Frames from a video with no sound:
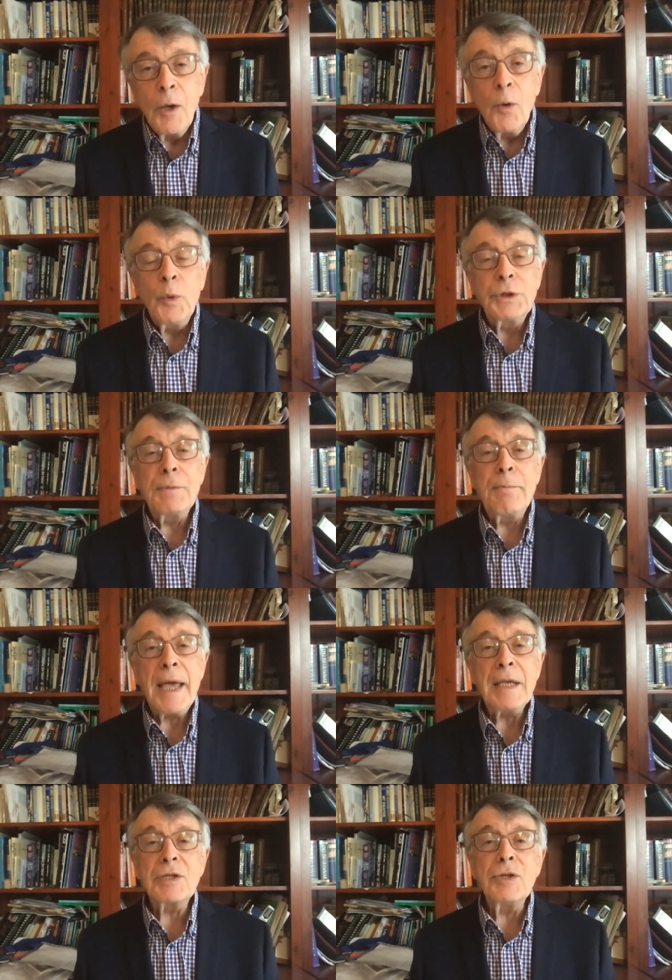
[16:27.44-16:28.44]
which are
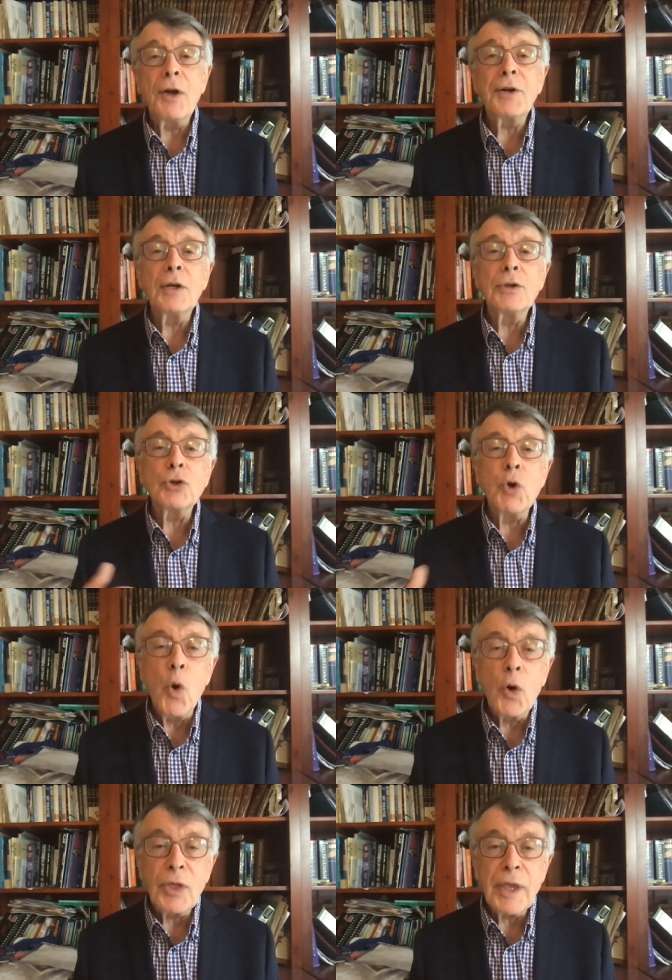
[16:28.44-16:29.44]
based not on
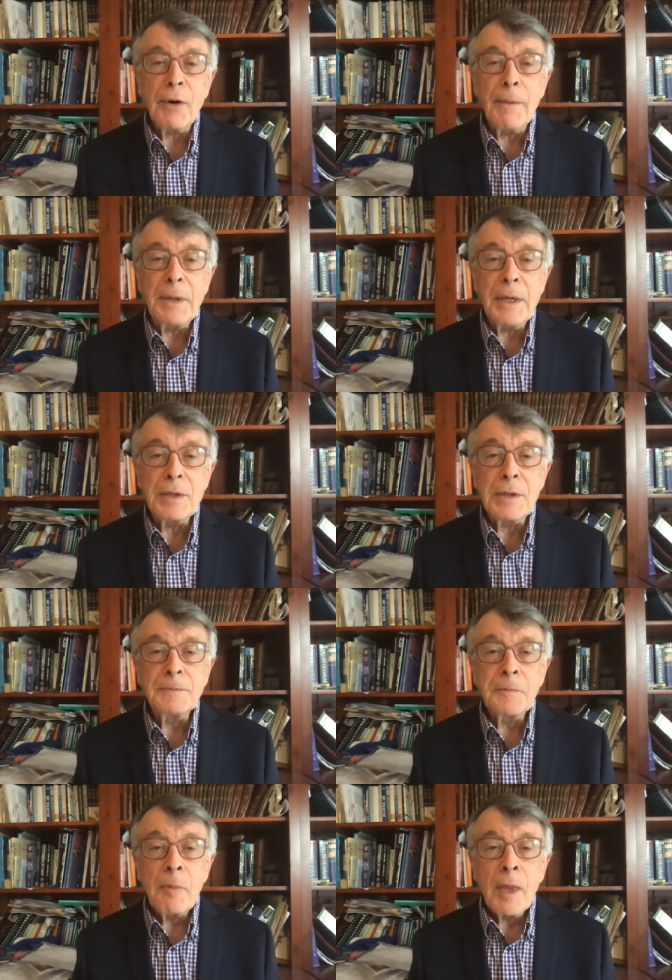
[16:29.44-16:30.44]
talk therapies,
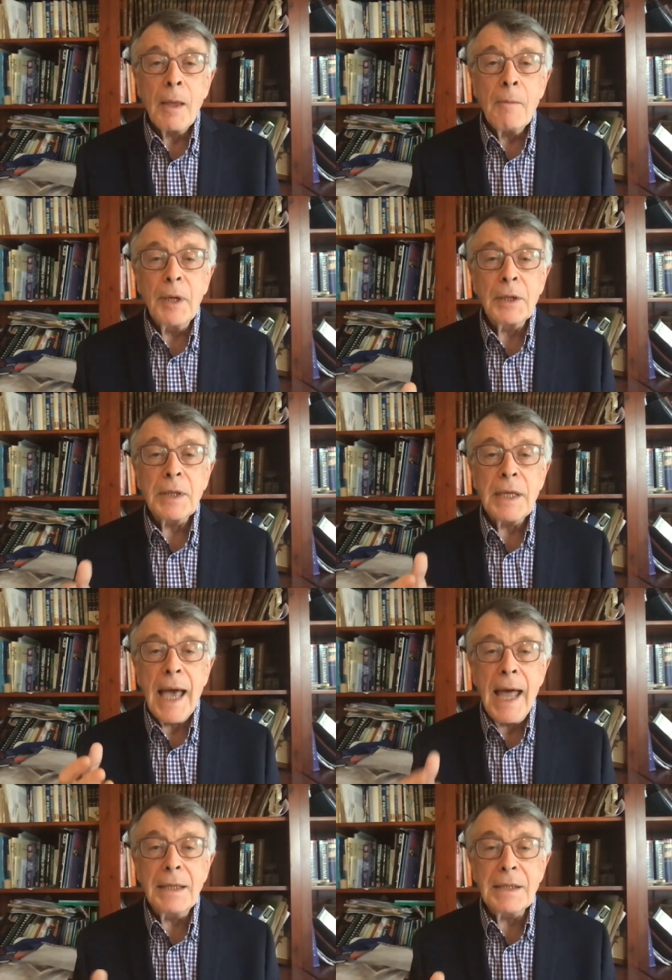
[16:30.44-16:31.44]
but the
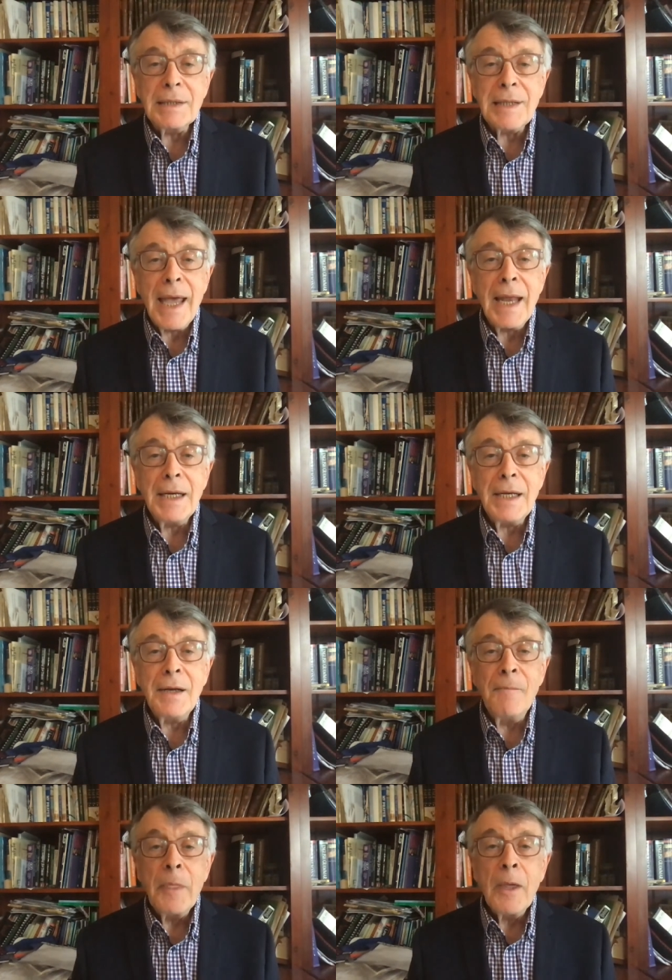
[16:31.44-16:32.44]

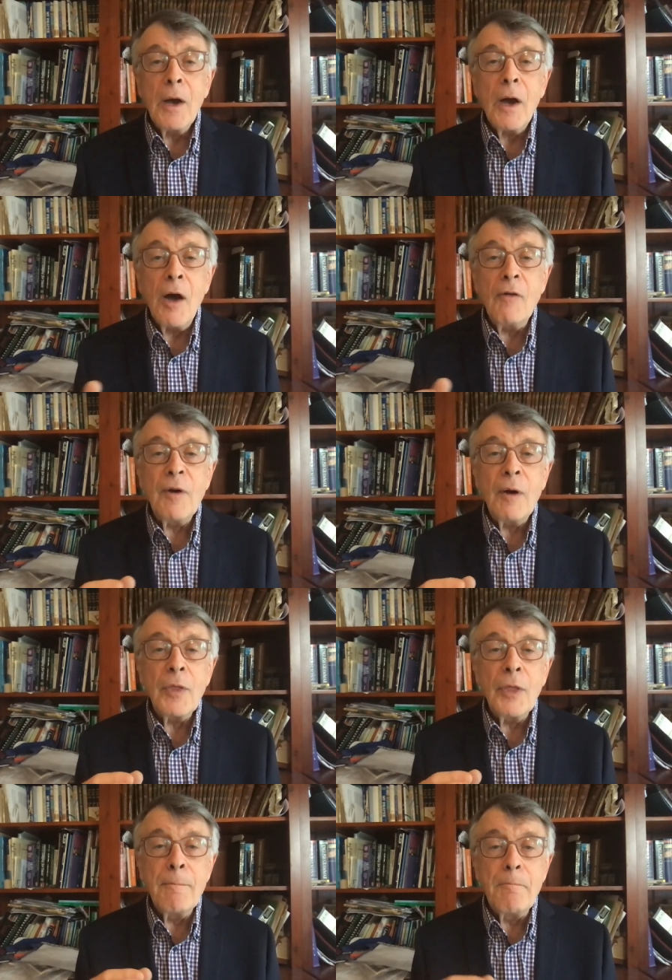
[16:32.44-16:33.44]
understanding of
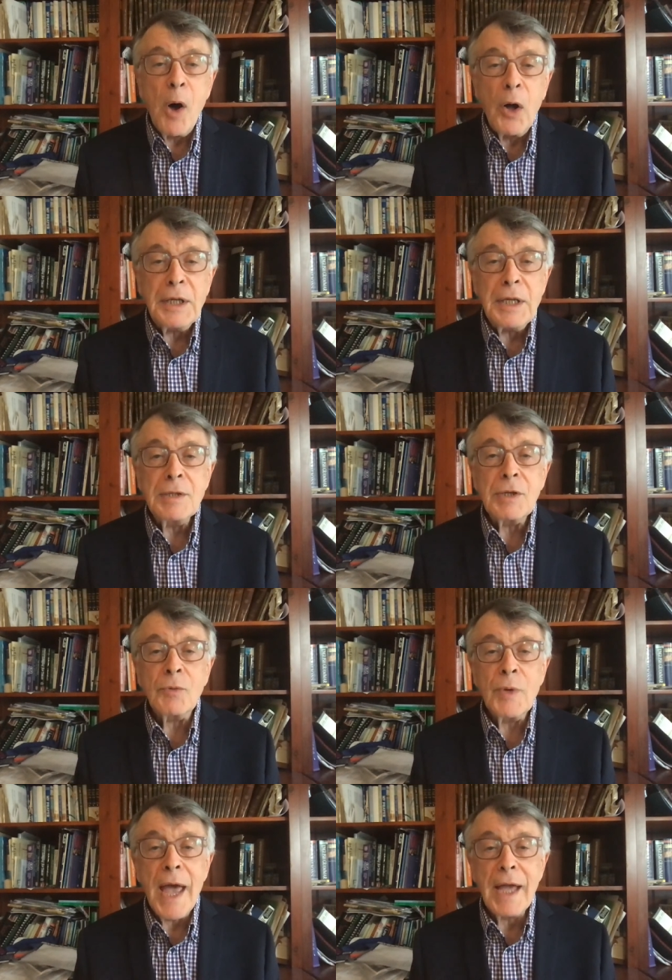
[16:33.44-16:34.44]
the body's
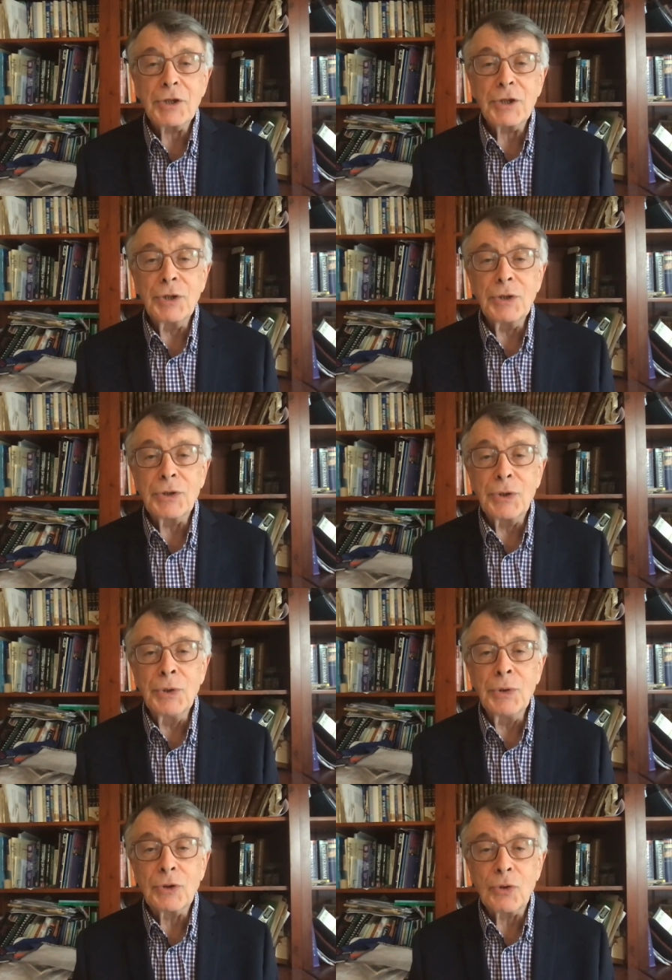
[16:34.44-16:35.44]
reaction
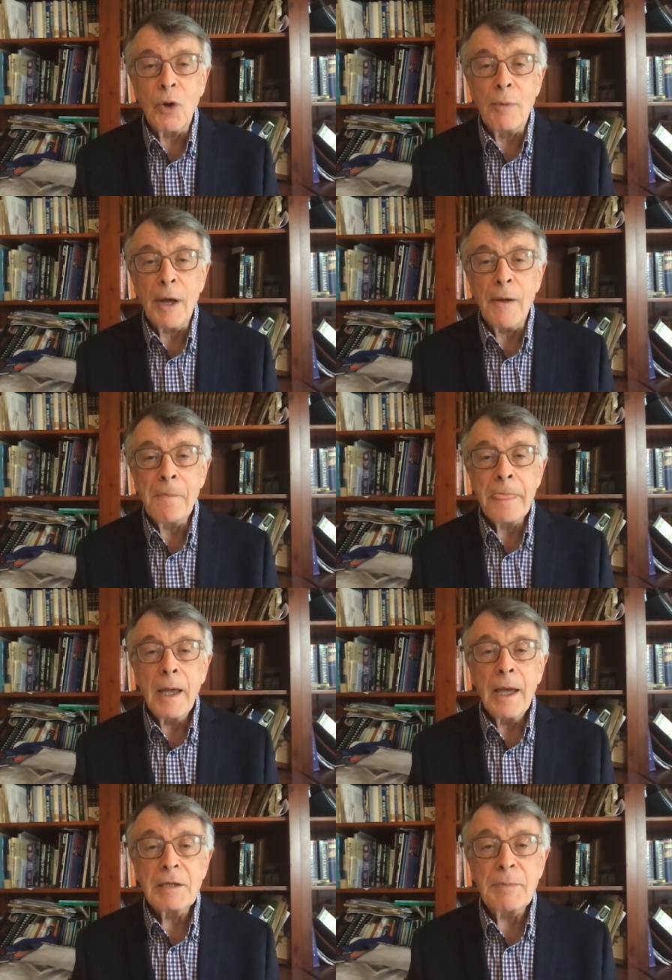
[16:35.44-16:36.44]
to trauma.
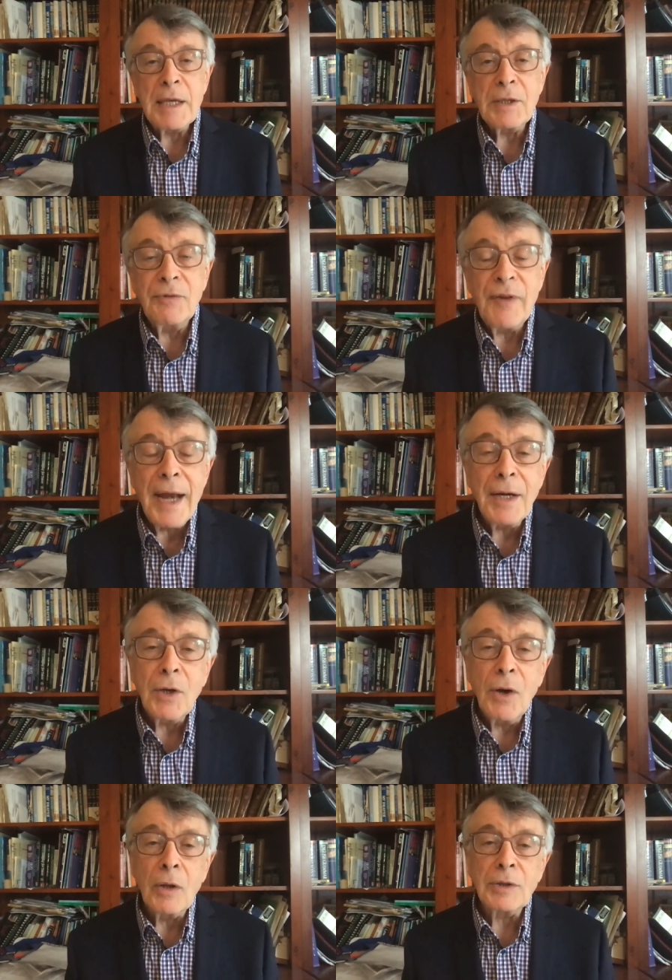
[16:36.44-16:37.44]
As Basil van der
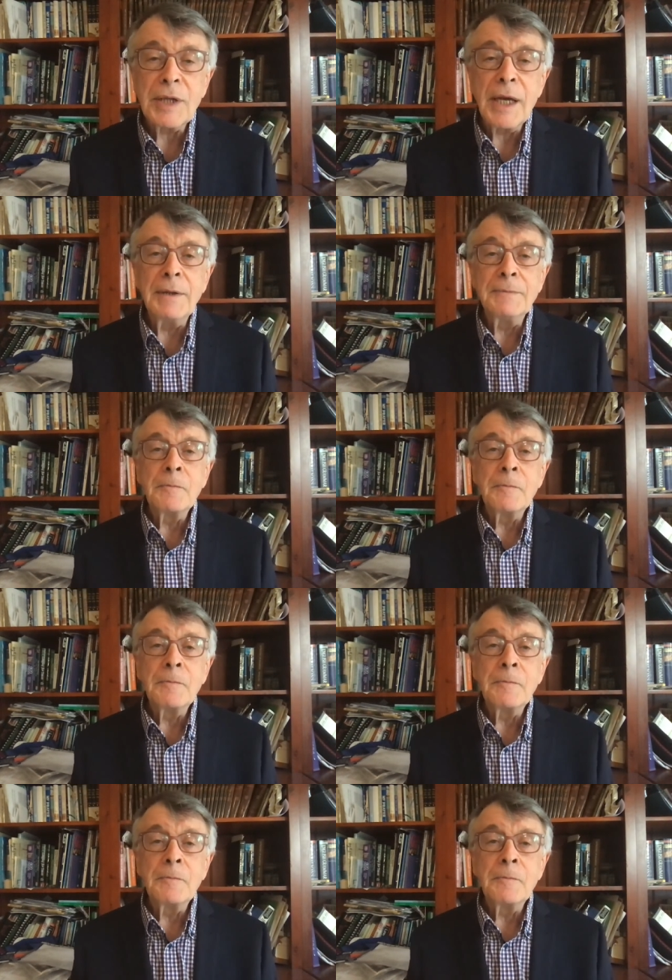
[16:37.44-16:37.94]
Kolk said,